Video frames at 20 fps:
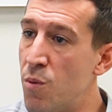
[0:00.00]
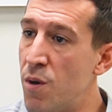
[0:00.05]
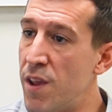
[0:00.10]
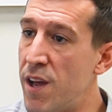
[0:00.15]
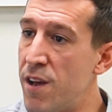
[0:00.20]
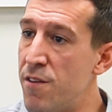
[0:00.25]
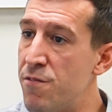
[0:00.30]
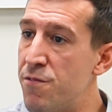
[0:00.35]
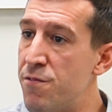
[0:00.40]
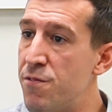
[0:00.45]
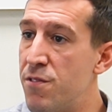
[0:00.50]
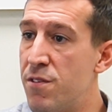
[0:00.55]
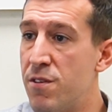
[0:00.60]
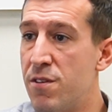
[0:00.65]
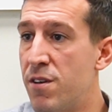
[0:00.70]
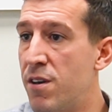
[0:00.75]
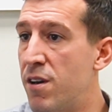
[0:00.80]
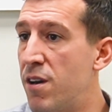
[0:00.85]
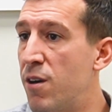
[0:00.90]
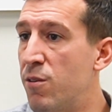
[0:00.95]
what they've
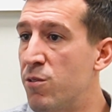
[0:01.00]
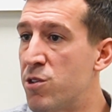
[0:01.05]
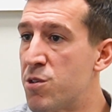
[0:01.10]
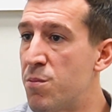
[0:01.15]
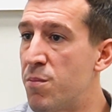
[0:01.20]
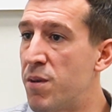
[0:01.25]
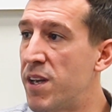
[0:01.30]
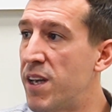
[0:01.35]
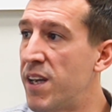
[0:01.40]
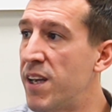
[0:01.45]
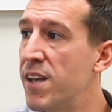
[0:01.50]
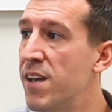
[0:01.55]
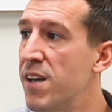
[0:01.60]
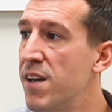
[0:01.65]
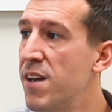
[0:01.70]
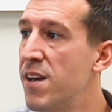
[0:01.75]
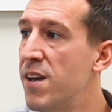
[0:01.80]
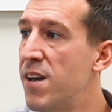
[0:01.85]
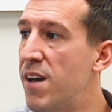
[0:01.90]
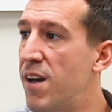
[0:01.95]
uh, ultimately
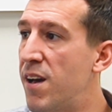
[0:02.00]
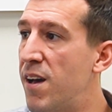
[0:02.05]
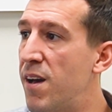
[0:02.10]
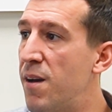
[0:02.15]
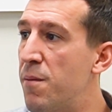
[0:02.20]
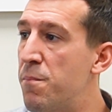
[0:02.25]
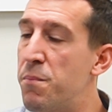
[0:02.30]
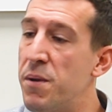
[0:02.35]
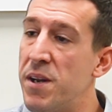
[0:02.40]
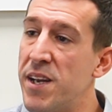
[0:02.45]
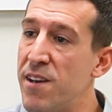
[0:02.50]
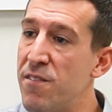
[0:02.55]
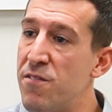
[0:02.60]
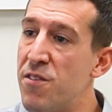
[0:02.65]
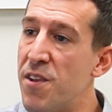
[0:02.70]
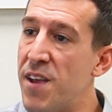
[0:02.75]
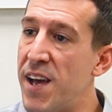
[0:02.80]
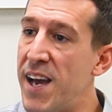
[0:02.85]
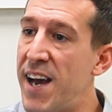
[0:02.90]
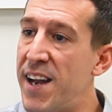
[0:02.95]
uh, believed
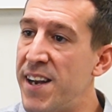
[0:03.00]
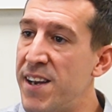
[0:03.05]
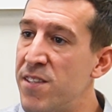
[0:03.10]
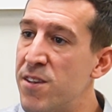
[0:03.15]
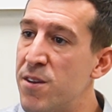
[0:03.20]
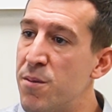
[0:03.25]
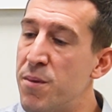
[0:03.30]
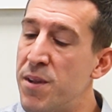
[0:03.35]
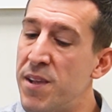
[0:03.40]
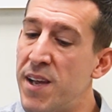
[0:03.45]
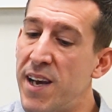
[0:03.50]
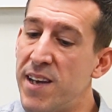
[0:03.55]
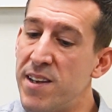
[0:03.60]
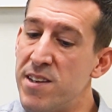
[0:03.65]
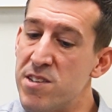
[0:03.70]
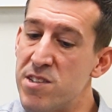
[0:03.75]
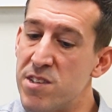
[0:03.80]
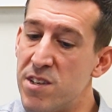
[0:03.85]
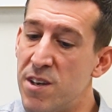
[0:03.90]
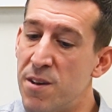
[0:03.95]
that they had in them, and that
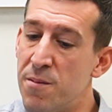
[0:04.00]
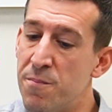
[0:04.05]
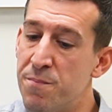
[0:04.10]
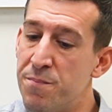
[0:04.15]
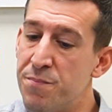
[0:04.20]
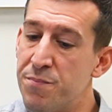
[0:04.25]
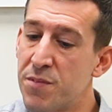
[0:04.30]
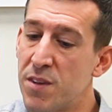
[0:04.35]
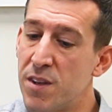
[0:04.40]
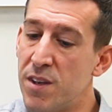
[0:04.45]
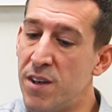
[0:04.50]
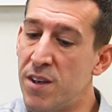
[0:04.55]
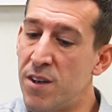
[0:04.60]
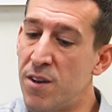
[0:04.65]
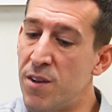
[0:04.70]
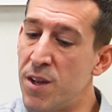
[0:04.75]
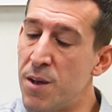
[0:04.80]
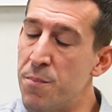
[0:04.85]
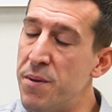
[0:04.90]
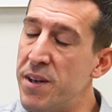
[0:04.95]
is um, you
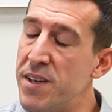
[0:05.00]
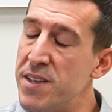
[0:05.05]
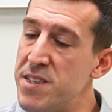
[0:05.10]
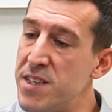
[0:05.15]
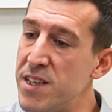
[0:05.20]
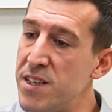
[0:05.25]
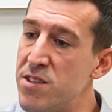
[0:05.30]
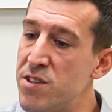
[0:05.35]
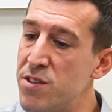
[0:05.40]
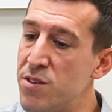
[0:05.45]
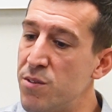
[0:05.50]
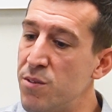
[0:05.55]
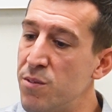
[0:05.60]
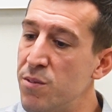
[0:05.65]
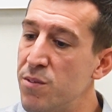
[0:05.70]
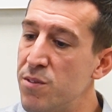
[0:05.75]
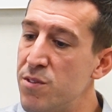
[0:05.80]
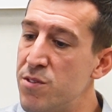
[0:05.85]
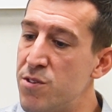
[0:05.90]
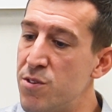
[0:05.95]
know the ability to
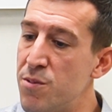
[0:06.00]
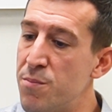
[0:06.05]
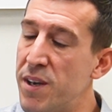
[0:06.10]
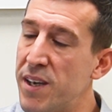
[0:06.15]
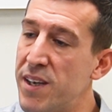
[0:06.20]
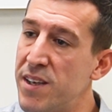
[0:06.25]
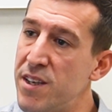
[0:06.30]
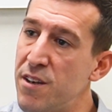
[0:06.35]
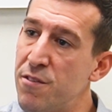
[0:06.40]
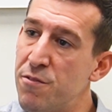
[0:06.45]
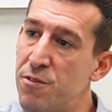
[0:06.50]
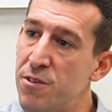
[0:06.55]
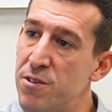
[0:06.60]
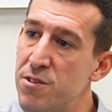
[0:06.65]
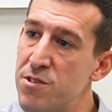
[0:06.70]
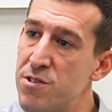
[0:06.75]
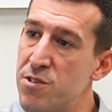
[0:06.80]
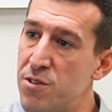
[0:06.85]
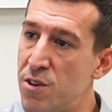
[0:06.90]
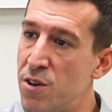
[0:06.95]
to make a
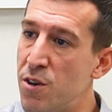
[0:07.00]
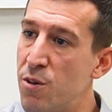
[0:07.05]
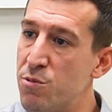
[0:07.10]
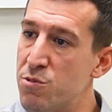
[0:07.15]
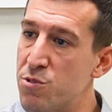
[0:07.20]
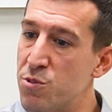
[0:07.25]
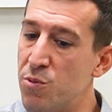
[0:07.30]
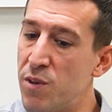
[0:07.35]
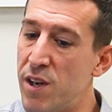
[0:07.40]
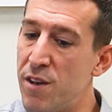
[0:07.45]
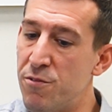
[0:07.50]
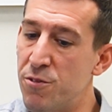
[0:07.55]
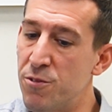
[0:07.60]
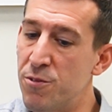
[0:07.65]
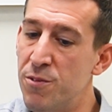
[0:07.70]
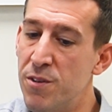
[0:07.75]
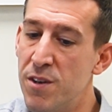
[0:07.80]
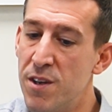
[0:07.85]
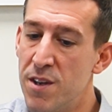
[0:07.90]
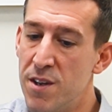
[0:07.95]
difference on a whole school
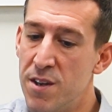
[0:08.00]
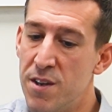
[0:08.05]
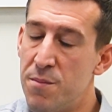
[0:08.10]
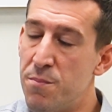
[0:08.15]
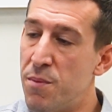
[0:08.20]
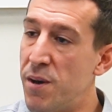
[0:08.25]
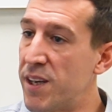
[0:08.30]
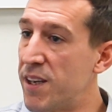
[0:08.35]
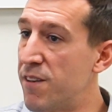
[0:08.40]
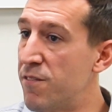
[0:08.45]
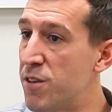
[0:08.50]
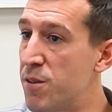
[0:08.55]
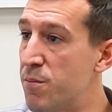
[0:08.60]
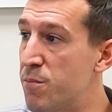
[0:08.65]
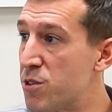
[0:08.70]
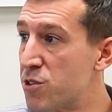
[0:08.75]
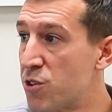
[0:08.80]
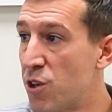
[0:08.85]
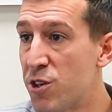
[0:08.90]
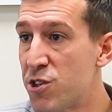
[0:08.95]
level by giving them
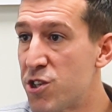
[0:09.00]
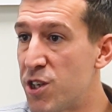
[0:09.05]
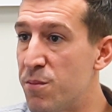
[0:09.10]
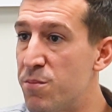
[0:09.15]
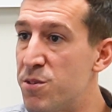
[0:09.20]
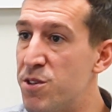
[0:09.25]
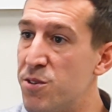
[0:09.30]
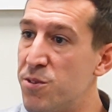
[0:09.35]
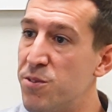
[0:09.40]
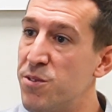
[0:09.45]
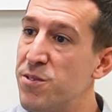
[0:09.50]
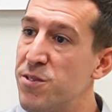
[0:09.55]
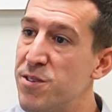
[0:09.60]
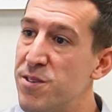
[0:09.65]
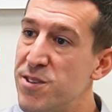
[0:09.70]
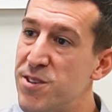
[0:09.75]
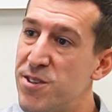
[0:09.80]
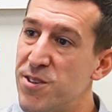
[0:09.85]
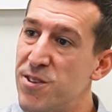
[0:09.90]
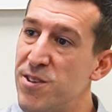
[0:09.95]
the scholarship to
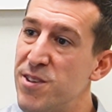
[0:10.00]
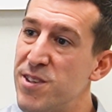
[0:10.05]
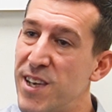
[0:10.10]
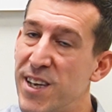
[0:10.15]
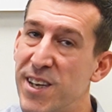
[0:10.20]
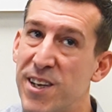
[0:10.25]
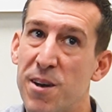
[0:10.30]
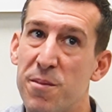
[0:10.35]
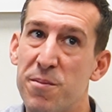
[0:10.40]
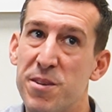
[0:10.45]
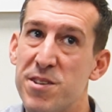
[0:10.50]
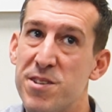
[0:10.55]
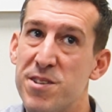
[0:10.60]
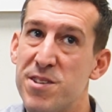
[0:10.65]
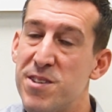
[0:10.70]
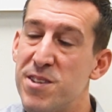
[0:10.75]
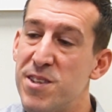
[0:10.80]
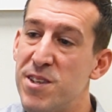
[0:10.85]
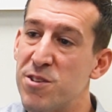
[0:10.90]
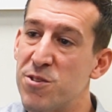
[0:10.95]
to take up
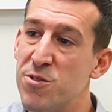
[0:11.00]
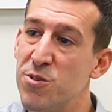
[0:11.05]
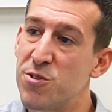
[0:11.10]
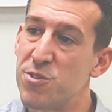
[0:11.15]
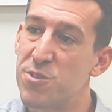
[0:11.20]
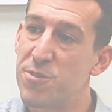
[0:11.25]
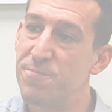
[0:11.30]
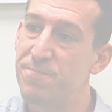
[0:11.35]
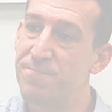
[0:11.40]
this this course.